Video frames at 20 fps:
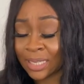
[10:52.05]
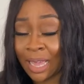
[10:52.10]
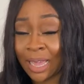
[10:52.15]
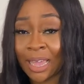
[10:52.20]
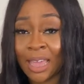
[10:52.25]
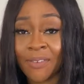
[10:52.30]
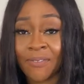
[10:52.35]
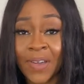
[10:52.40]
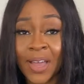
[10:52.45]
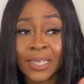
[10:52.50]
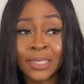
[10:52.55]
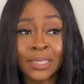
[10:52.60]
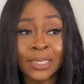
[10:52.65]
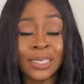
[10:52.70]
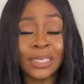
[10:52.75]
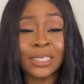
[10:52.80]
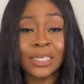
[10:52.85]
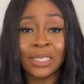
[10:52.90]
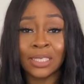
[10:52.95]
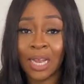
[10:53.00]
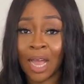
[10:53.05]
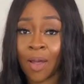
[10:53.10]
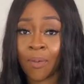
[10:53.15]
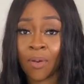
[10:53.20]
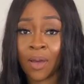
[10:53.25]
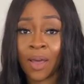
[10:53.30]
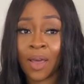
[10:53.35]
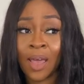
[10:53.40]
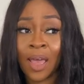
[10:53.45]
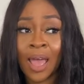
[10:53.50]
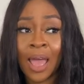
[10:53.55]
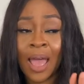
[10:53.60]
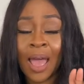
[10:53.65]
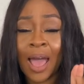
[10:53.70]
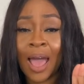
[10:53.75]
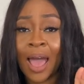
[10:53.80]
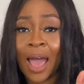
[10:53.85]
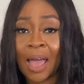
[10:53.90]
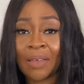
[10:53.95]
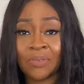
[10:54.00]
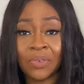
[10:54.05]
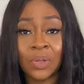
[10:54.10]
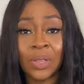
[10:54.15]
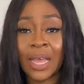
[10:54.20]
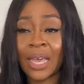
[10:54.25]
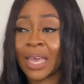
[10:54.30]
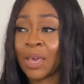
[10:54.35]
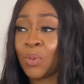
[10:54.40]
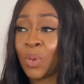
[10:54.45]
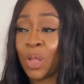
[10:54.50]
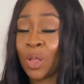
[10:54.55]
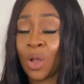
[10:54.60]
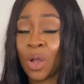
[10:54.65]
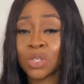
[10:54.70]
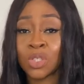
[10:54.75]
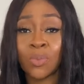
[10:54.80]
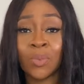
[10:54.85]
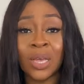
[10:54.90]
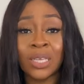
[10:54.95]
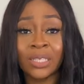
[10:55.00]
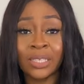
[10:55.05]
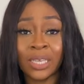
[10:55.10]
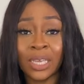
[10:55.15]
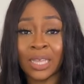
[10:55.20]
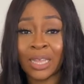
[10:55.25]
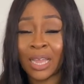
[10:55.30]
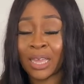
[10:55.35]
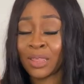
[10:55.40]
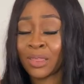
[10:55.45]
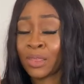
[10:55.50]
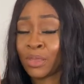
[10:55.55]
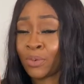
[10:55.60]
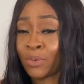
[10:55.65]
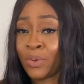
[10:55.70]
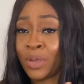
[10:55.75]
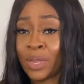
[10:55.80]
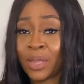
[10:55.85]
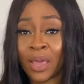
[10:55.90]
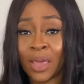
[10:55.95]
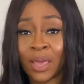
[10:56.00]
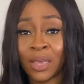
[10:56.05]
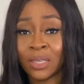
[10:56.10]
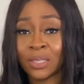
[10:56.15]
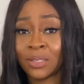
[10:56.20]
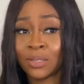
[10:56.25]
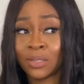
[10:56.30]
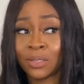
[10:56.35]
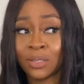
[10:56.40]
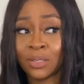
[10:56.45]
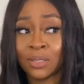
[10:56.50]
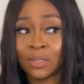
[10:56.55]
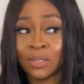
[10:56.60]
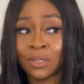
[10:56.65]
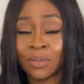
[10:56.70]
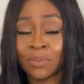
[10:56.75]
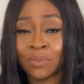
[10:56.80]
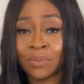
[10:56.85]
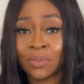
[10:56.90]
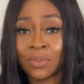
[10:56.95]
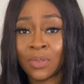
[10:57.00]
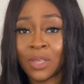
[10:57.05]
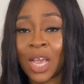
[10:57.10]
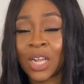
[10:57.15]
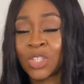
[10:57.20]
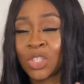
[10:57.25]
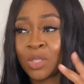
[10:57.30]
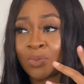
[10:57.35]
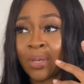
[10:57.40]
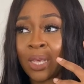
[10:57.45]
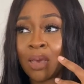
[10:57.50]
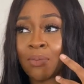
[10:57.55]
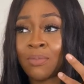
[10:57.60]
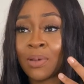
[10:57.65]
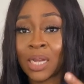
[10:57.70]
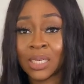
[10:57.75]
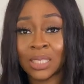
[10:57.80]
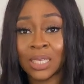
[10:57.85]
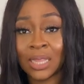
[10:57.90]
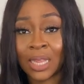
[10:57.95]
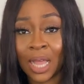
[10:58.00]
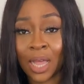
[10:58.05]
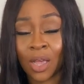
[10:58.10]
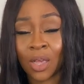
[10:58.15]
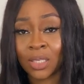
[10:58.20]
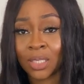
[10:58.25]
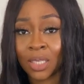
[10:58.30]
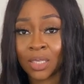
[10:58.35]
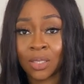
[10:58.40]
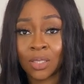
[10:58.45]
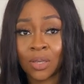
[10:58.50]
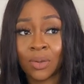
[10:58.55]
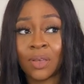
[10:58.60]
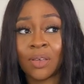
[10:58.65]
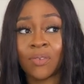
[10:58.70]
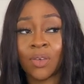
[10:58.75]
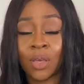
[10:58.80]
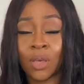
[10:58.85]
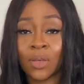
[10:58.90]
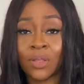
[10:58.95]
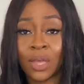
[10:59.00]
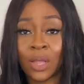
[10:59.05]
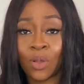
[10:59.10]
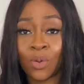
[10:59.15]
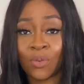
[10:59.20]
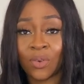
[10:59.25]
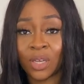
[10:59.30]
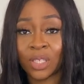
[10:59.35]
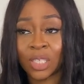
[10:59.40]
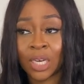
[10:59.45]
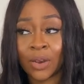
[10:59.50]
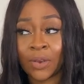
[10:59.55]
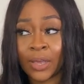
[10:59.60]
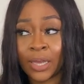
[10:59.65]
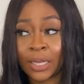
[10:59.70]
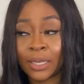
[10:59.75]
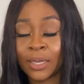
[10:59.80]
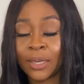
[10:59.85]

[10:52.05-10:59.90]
Like if I didn't shower, I feel like it would last on my skin like three days. That's just me imagining that because I don't ever go that long without showering.